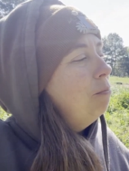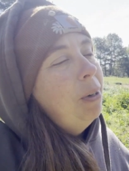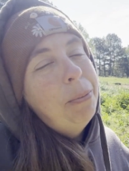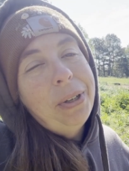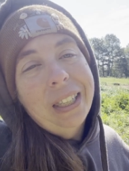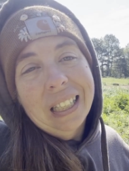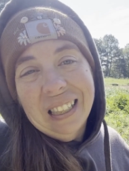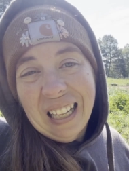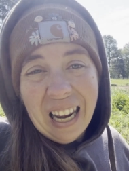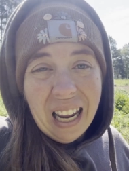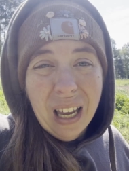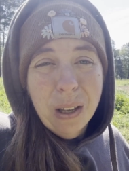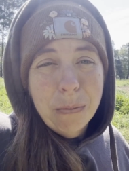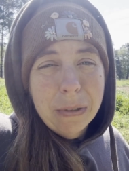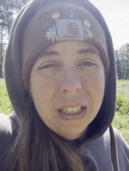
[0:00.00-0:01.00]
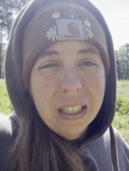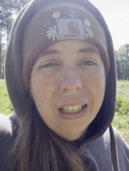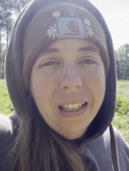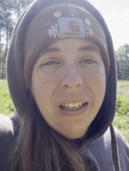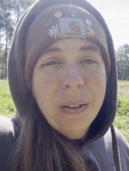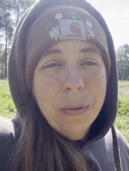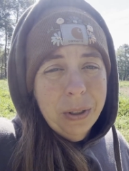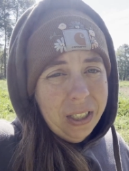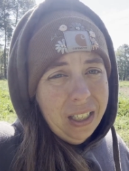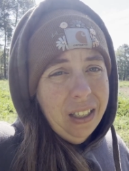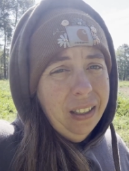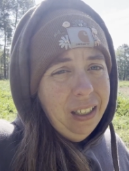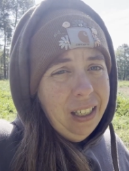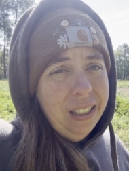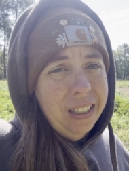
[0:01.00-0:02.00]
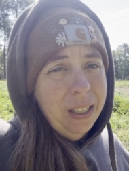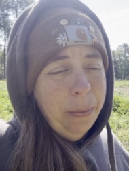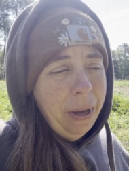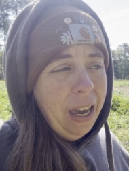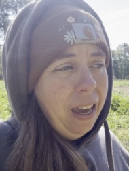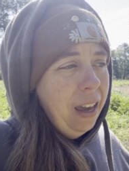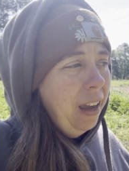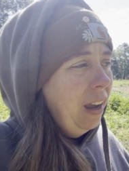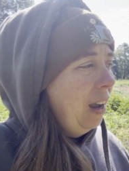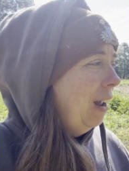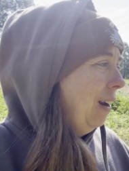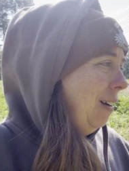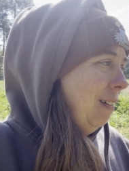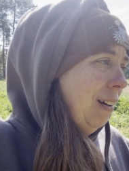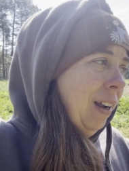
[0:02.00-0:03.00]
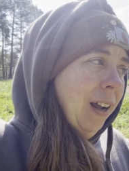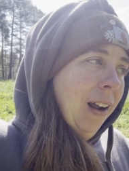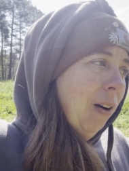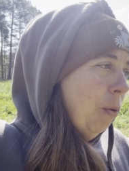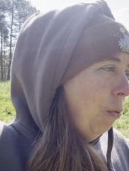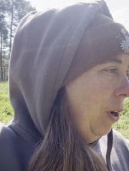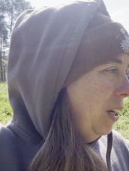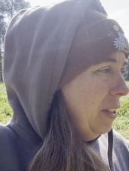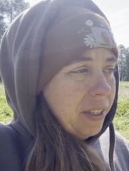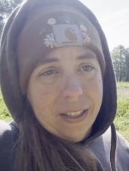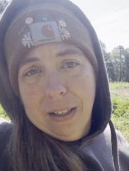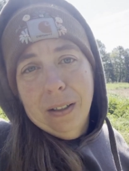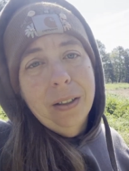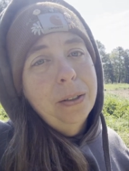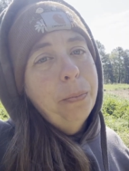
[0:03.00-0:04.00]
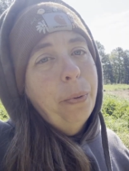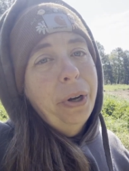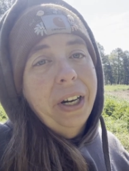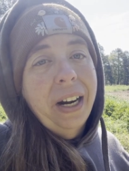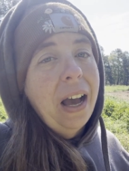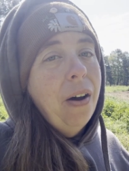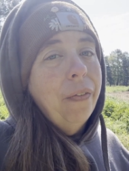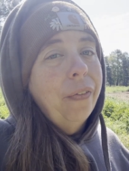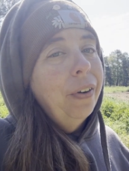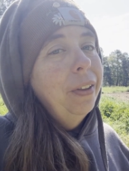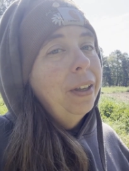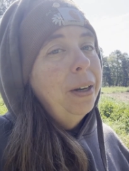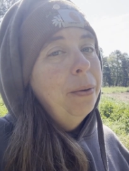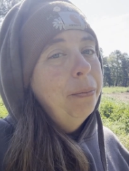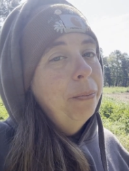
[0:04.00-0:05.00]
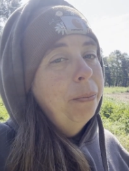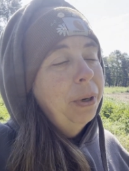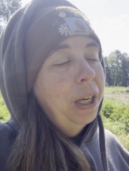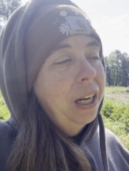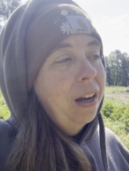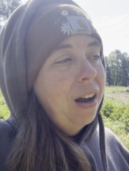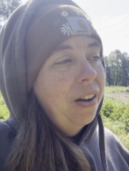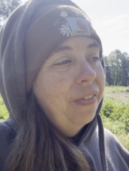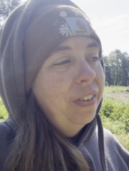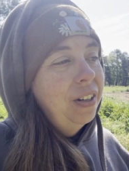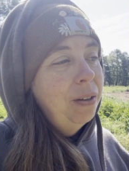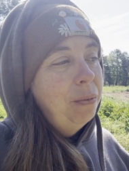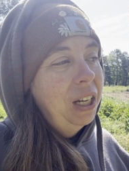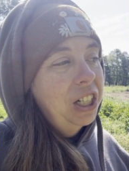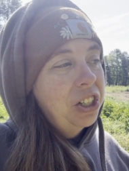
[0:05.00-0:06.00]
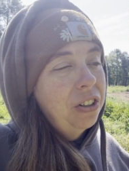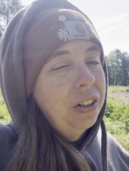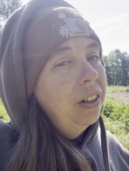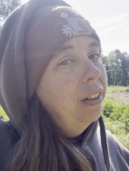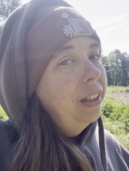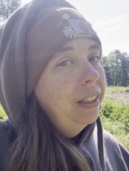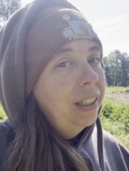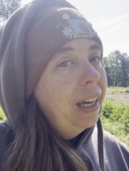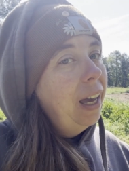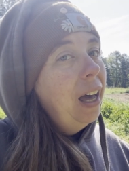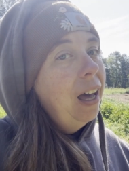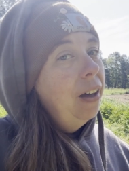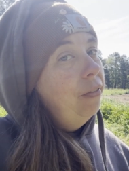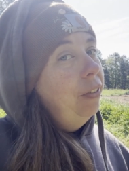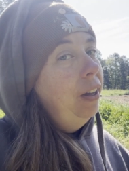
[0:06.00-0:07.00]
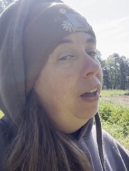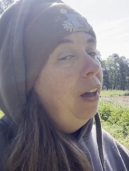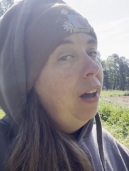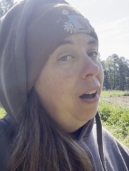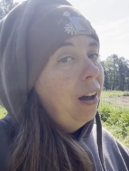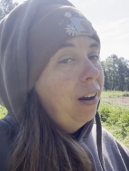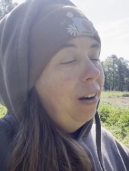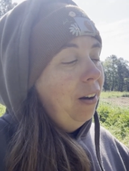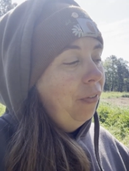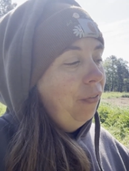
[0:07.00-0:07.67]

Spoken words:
maybe the lambs will still eat some hay, and we still put it out for them pretty often to make sure that they have enough